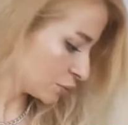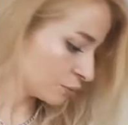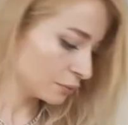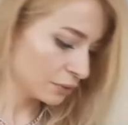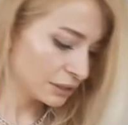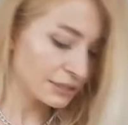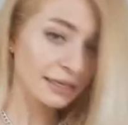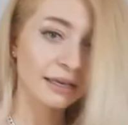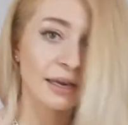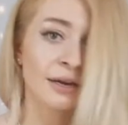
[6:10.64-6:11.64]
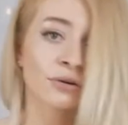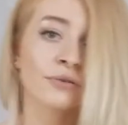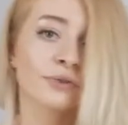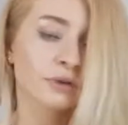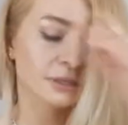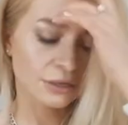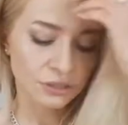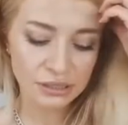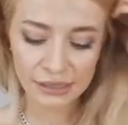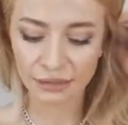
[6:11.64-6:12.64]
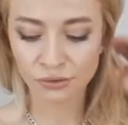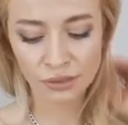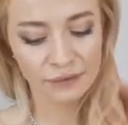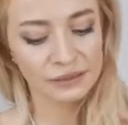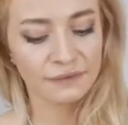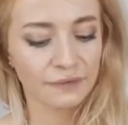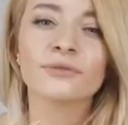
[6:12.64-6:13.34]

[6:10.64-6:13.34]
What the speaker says: to take care of your extensions and to have something,